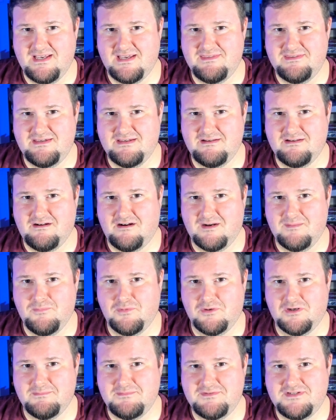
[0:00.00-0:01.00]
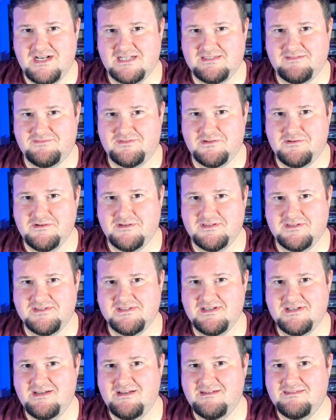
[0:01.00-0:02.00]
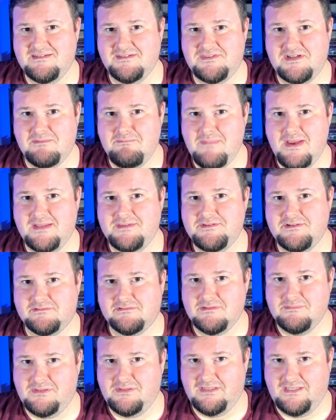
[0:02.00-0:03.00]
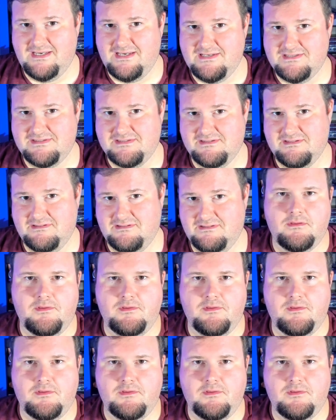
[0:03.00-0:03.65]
and the cardboard objective tokens that they're meant to replace.